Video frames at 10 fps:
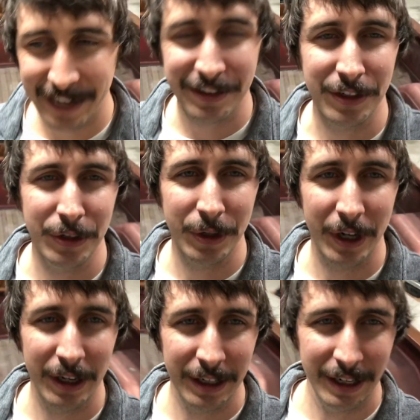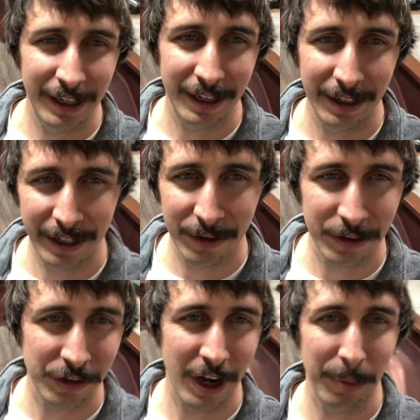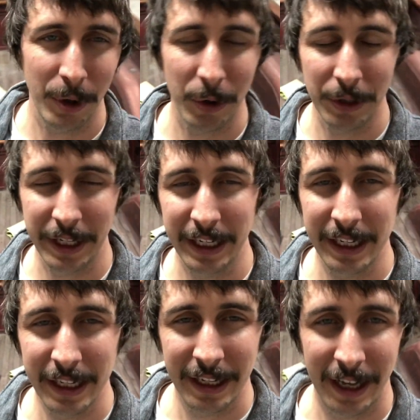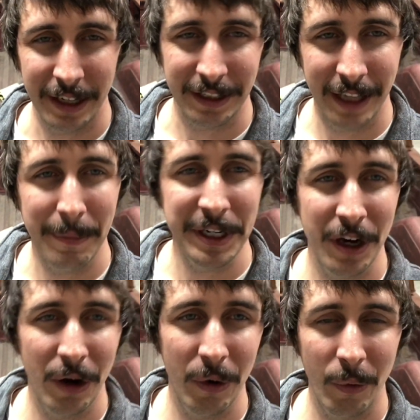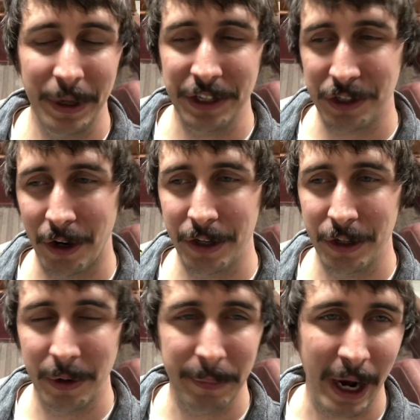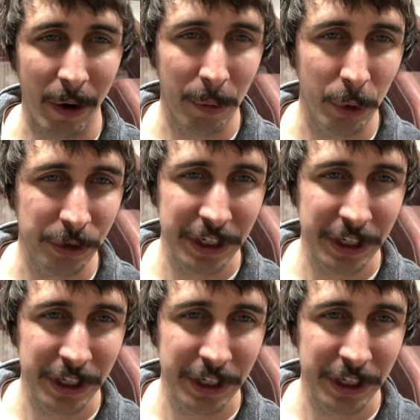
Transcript: asked the tuner here at the shop locally to let me know when he started doing power pools.